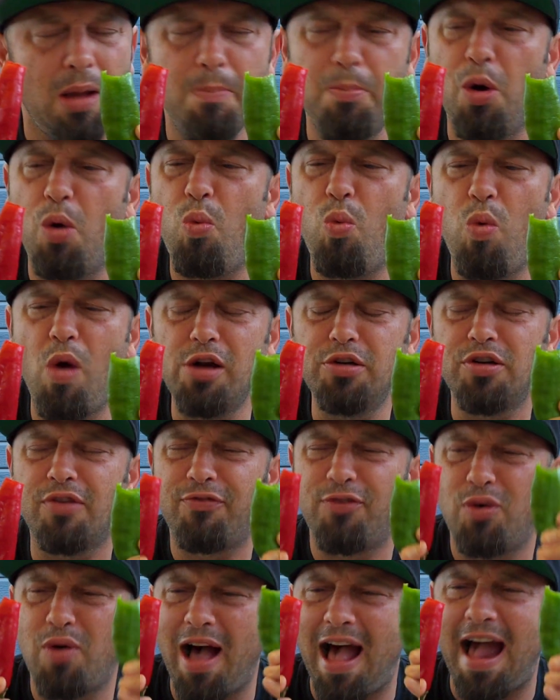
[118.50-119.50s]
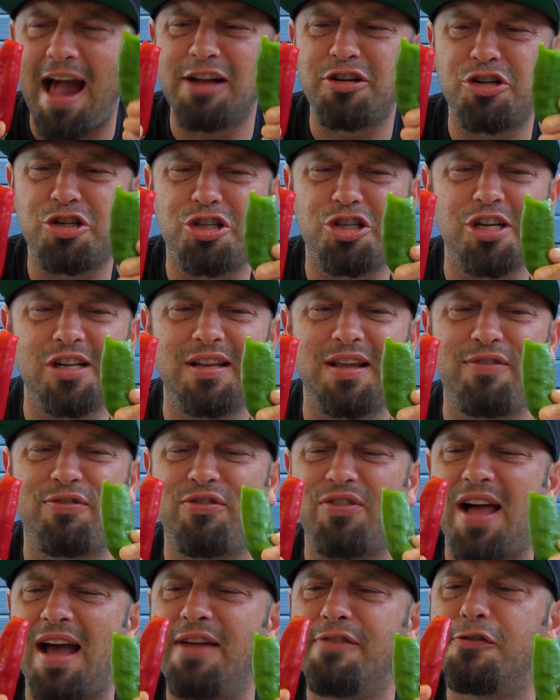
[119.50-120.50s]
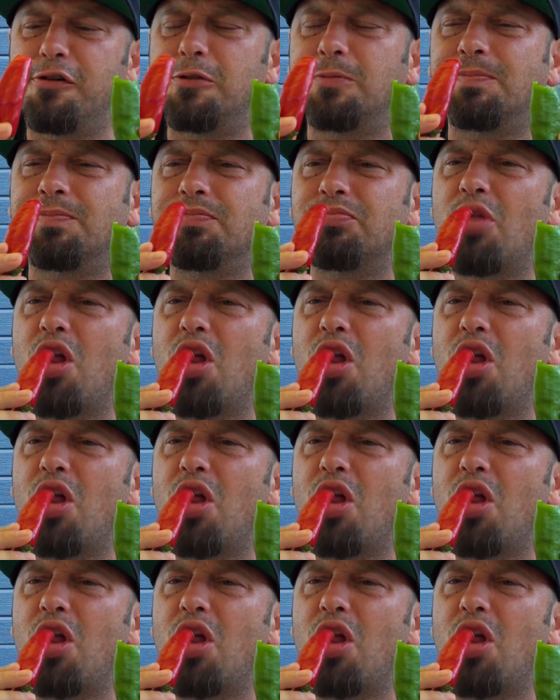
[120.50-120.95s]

But wonderful Hatch chili flavor.